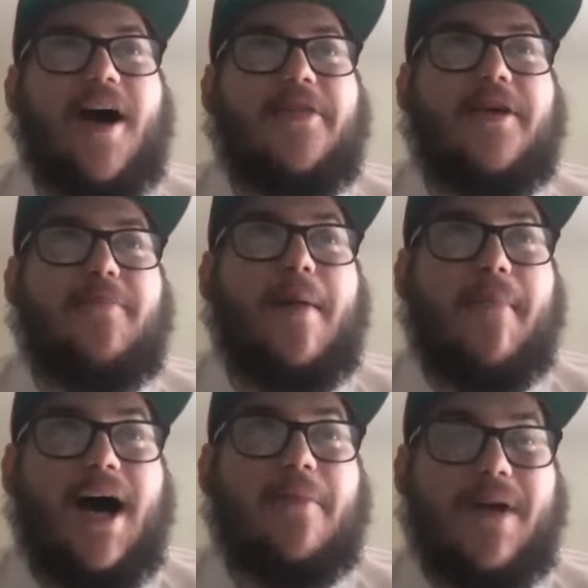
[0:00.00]
my
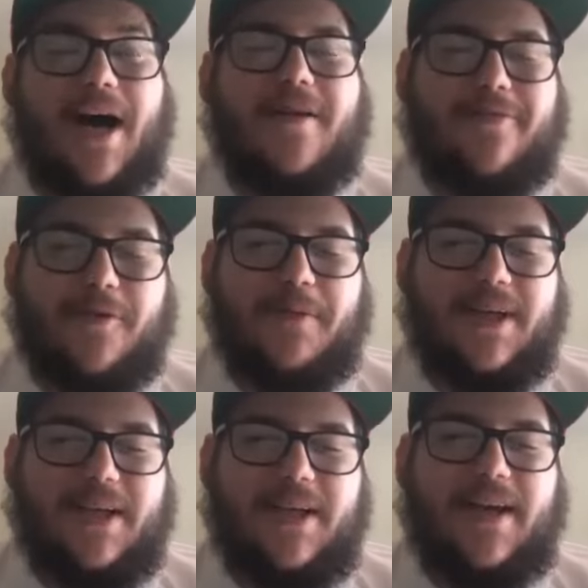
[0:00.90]
mom got it for
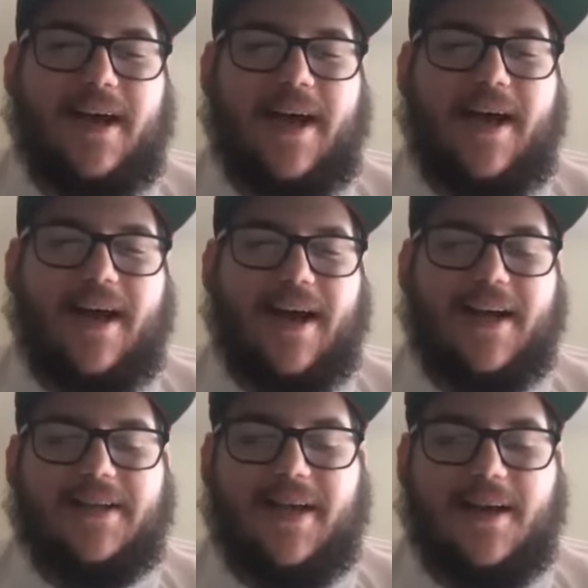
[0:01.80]
me, and I
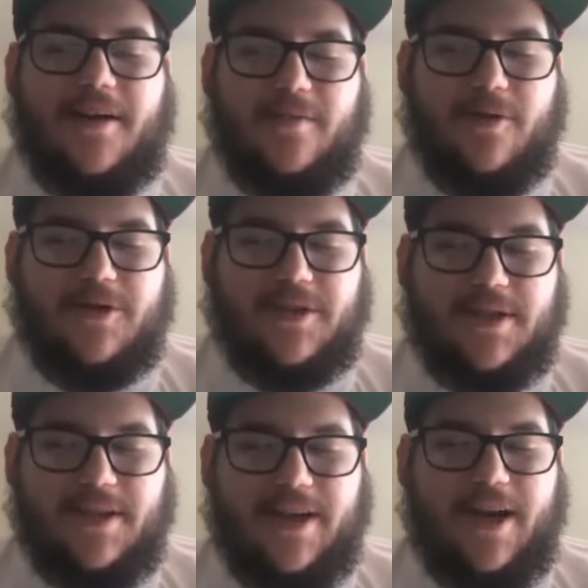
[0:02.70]
got the edited version,
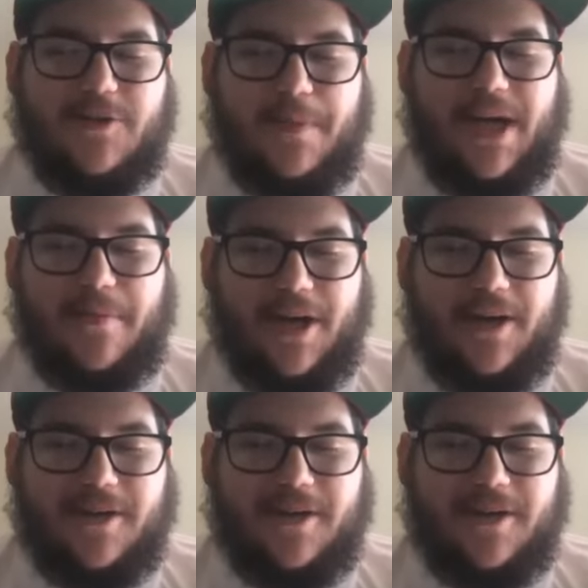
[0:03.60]
and I was mad about it.